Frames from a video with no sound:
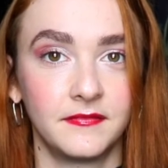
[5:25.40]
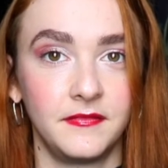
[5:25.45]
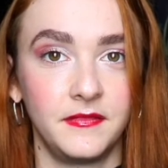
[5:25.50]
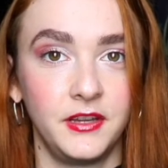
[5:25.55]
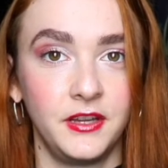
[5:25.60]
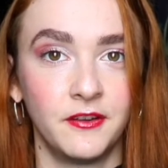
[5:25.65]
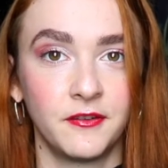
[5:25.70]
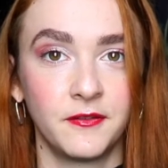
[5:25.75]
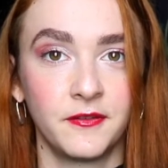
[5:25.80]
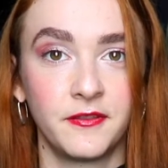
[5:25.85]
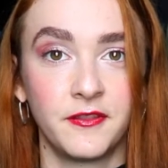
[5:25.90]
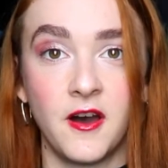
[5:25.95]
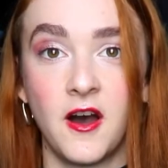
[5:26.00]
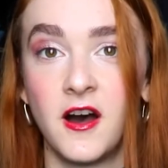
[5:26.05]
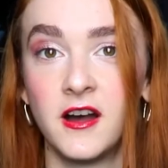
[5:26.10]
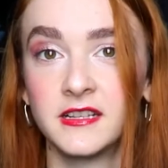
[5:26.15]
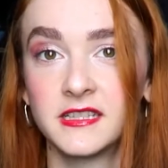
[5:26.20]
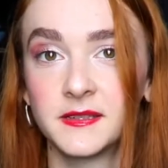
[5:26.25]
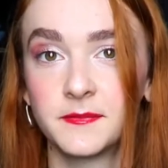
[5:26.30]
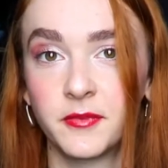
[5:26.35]
your
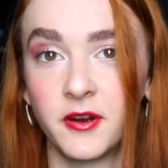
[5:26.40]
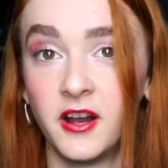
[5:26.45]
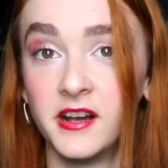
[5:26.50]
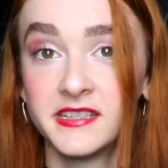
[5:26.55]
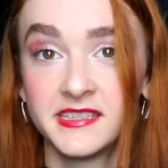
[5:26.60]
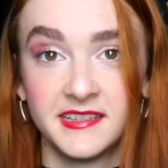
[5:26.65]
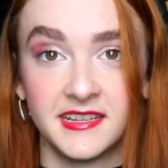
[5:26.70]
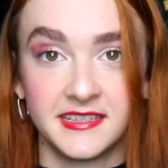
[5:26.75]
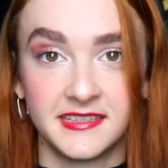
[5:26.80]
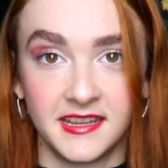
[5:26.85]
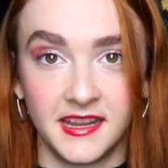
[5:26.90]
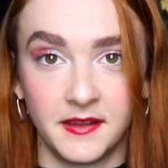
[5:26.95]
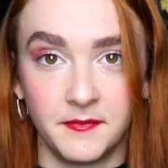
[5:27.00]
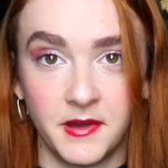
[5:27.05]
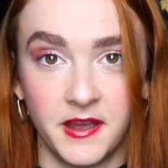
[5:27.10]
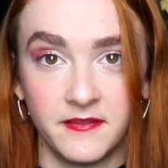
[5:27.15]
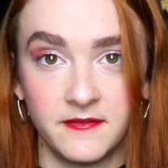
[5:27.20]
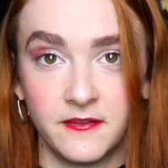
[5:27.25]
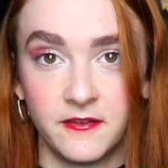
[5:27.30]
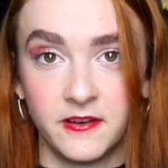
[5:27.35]
thoughts processing
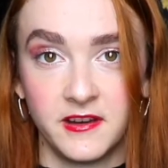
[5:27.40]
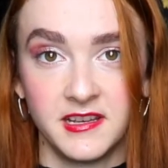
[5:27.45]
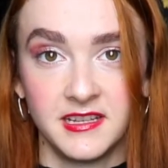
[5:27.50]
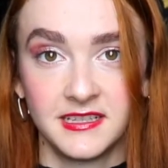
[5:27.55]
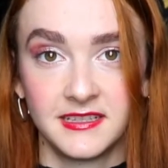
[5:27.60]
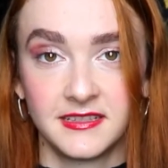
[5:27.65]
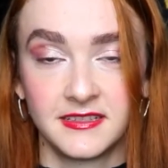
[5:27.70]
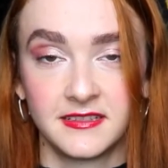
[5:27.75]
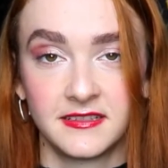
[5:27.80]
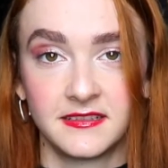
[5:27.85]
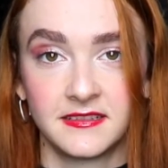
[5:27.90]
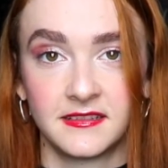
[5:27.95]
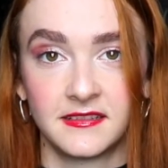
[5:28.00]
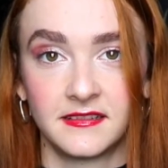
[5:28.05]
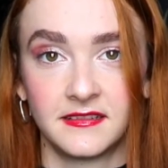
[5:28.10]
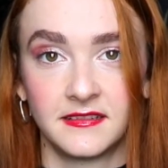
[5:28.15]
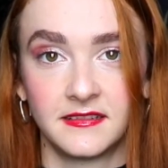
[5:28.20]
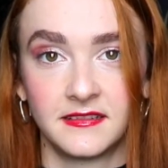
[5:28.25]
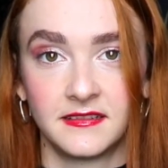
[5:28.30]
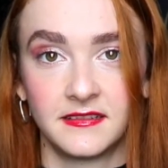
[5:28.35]
my voice,
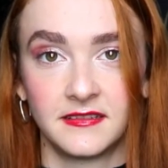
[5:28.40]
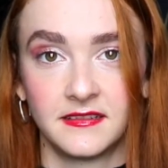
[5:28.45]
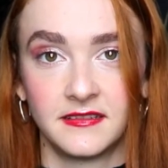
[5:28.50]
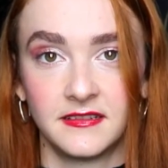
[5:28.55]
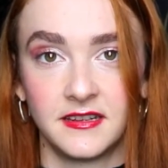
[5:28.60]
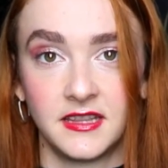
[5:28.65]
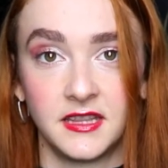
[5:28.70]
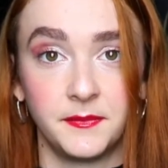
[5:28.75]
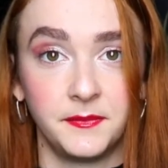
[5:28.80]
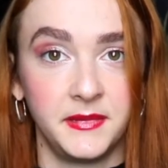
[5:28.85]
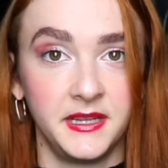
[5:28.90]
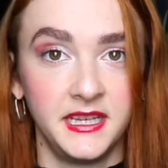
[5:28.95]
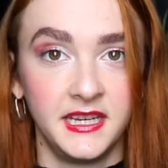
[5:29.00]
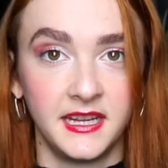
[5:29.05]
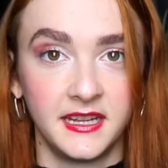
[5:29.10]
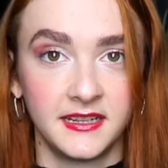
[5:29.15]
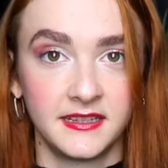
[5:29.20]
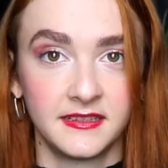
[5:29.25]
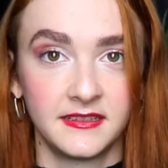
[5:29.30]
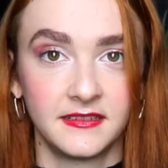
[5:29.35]
and the
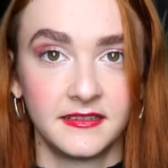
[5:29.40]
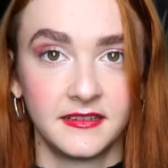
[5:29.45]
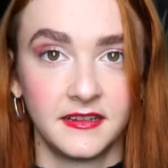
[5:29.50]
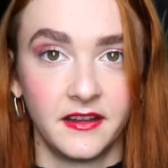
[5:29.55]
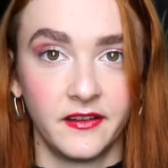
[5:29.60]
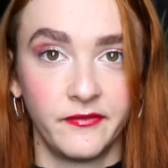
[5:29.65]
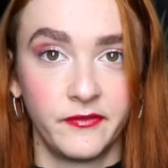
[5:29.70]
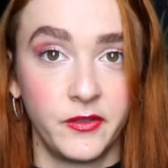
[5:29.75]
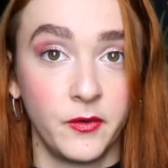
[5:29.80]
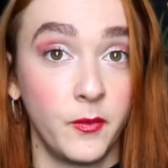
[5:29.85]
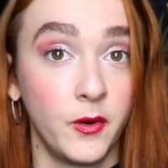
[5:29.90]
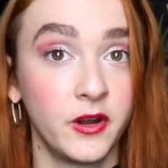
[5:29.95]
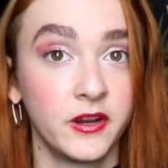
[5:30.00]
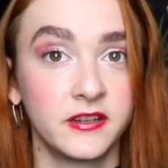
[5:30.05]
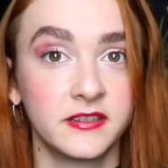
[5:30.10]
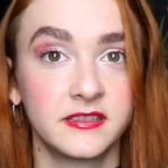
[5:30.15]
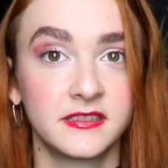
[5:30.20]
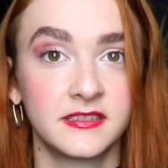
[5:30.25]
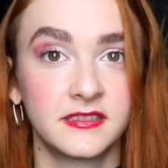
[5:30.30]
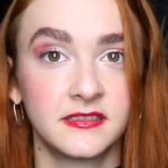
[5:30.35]
meaning of the
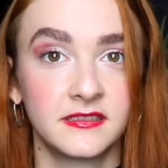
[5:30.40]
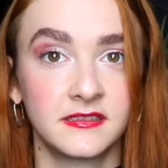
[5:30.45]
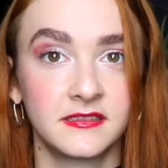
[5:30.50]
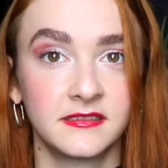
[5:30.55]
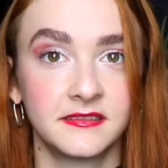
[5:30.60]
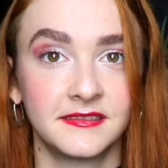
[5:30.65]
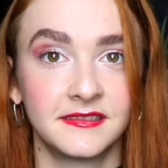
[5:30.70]
words.